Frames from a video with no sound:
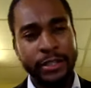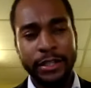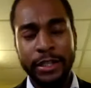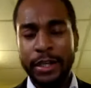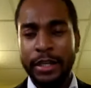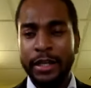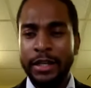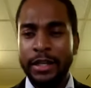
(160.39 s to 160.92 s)

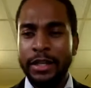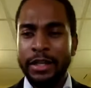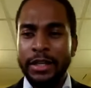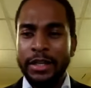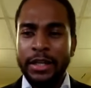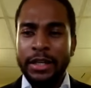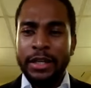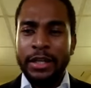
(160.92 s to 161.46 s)
Uh,
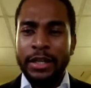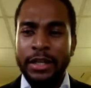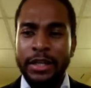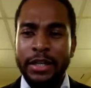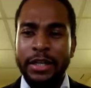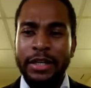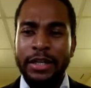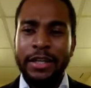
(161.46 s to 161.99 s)

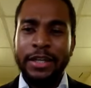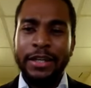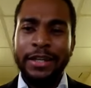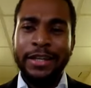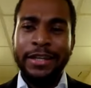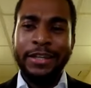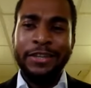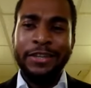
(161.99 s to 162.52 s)
uh,
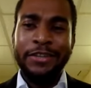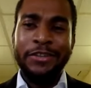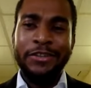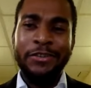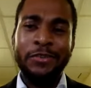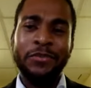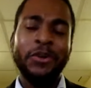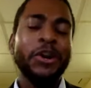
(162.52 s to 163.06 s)

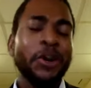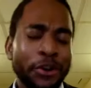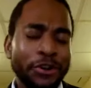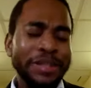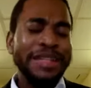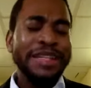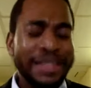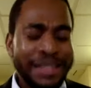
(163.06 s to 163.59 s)
you've
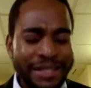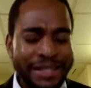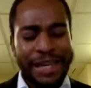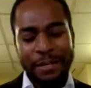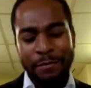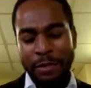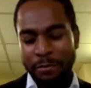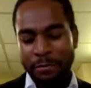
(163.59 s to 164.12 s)
heard the
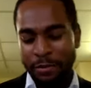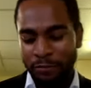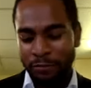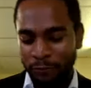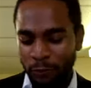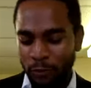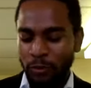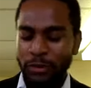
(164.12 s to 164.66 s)
statement
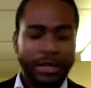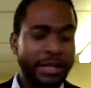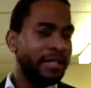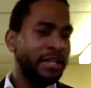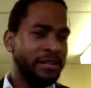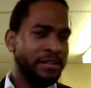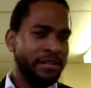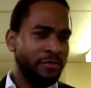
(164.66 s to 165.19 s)
before. It
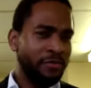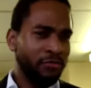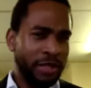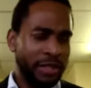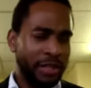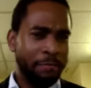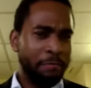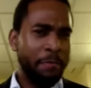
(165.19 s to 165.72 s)
doesn't
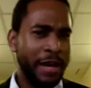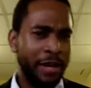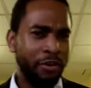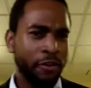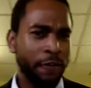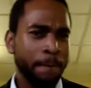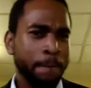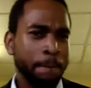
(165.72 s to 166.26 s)
really
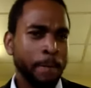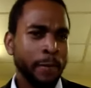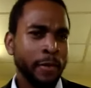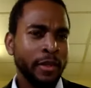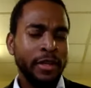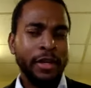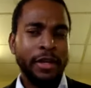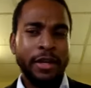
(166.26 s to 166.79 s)
matter
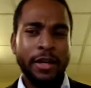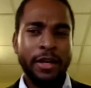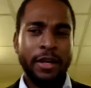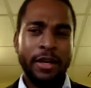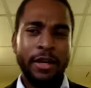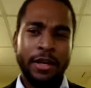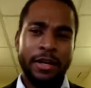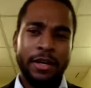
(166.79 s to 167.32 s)

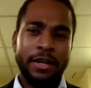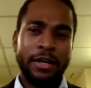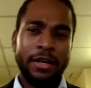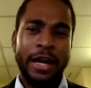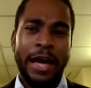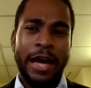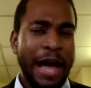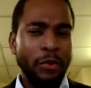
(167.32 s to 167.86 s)
uh,
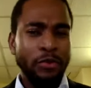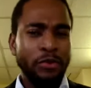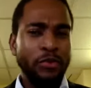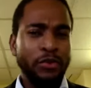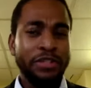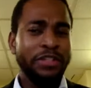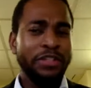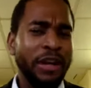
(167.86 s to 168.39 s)
how you
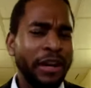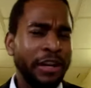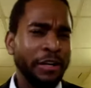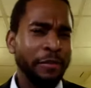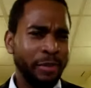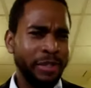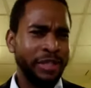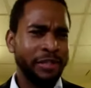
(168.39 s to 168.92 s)

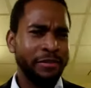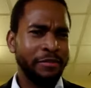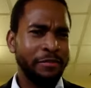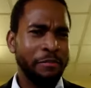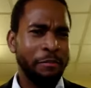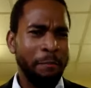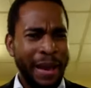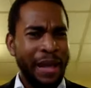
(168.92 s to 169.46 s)
start, but it
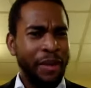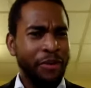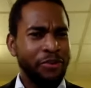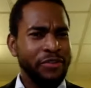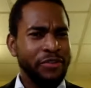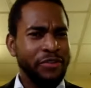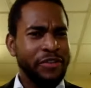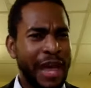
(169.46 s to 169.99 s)

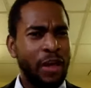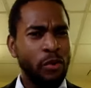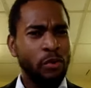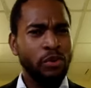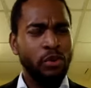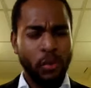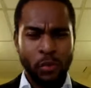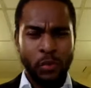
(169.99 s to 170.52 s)
matters how
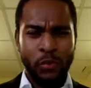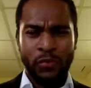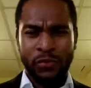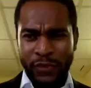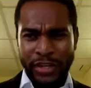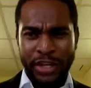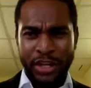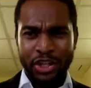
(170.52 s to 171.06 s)
you
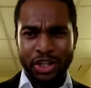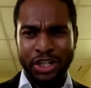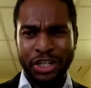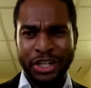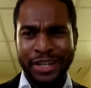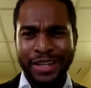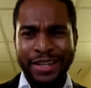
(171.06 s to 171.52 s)
finish.